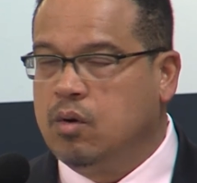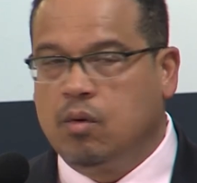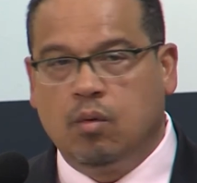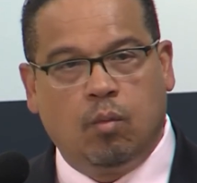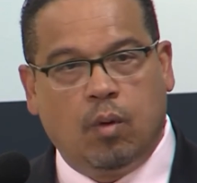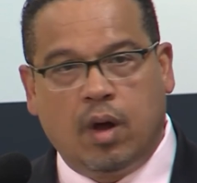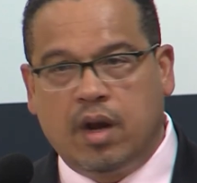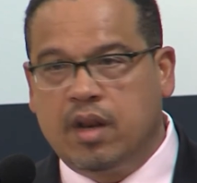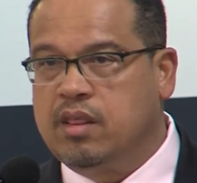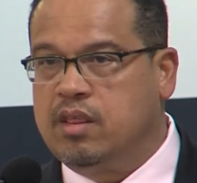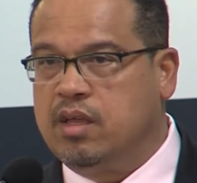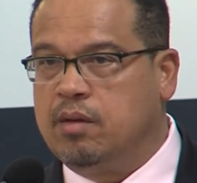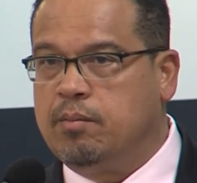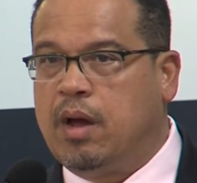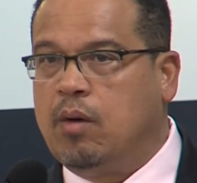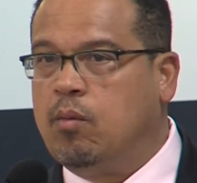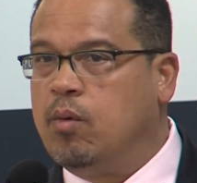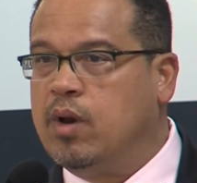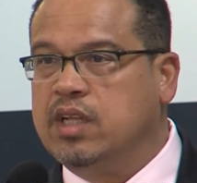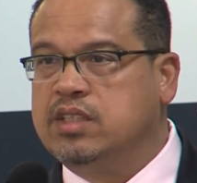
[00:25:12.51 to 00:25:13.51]
One of them
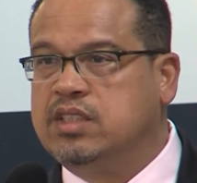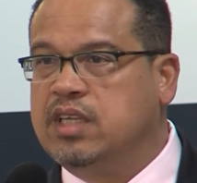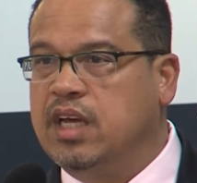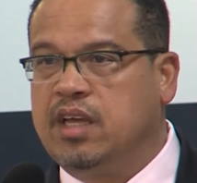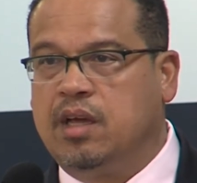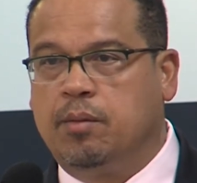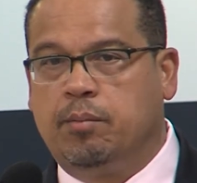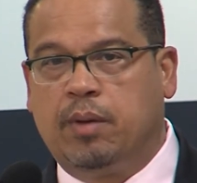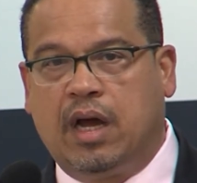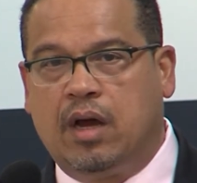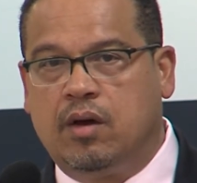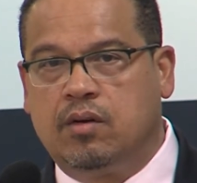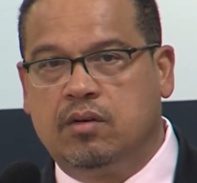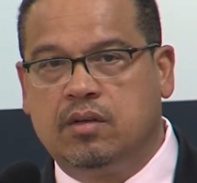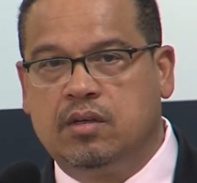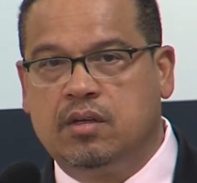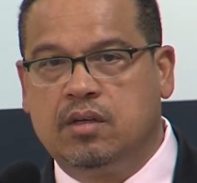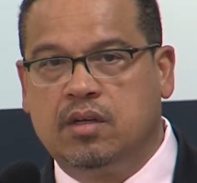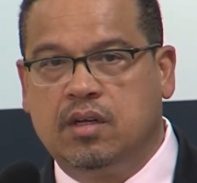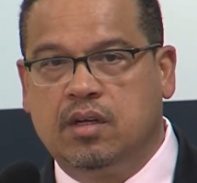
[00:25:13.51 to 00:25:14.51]
I want to tell you about
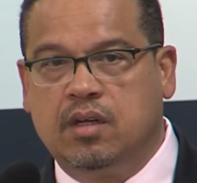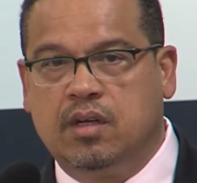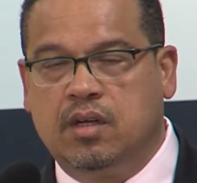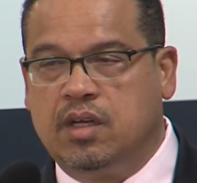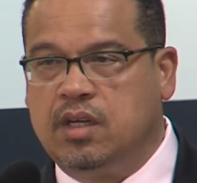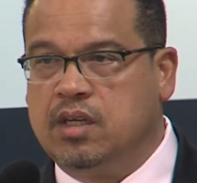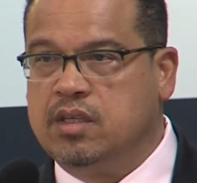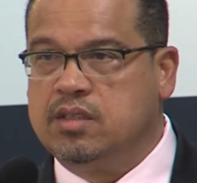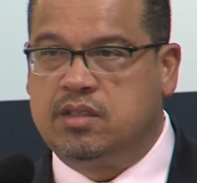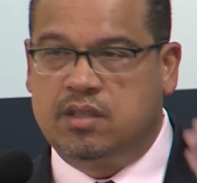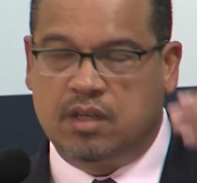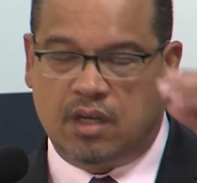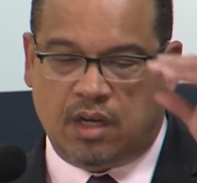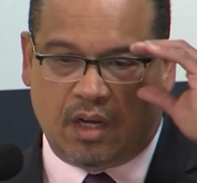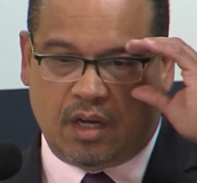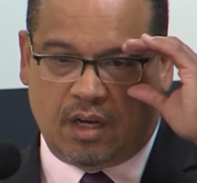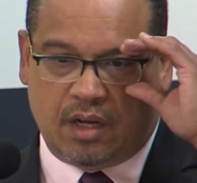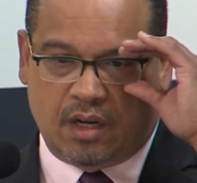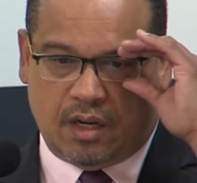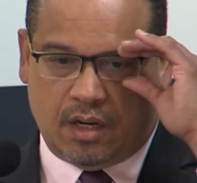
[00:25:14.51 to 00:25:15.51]
is
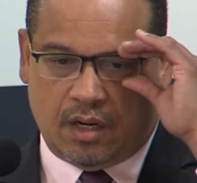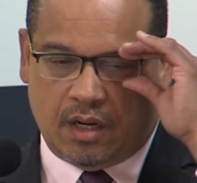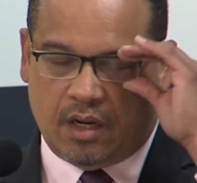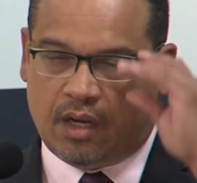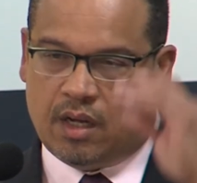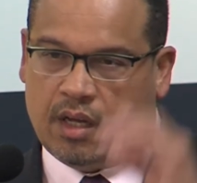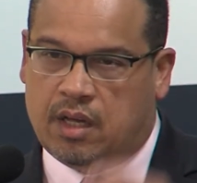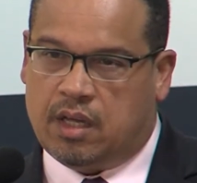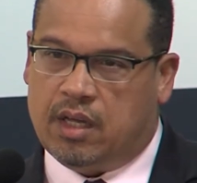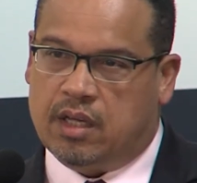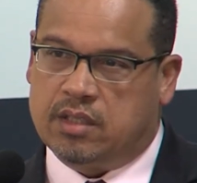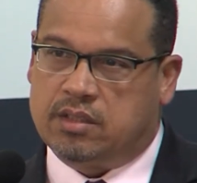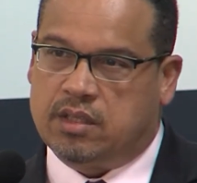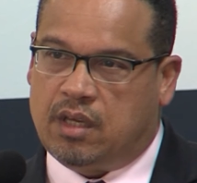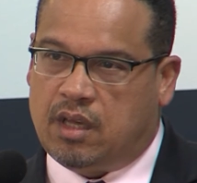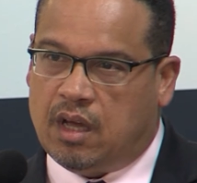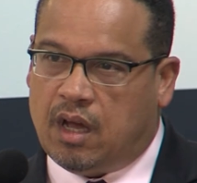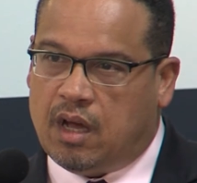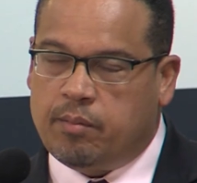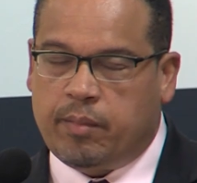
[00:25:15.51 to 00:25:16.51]
a
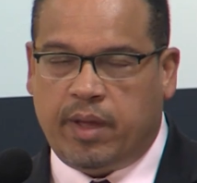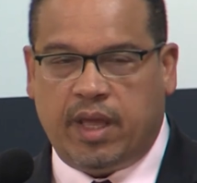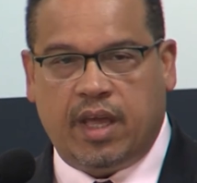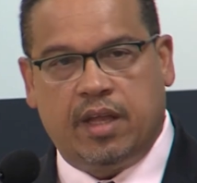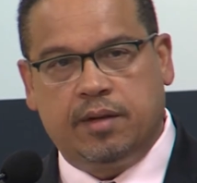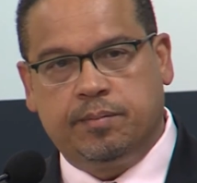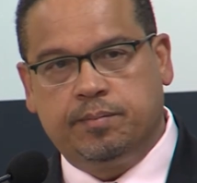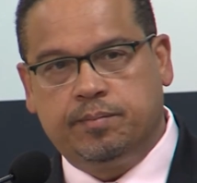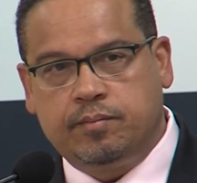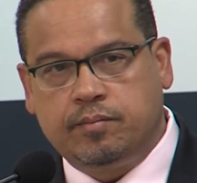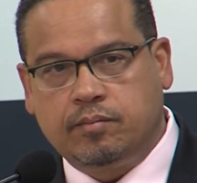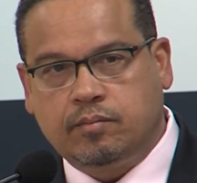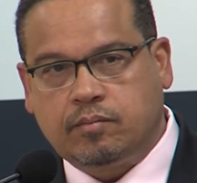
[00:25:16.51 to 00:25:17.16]
young man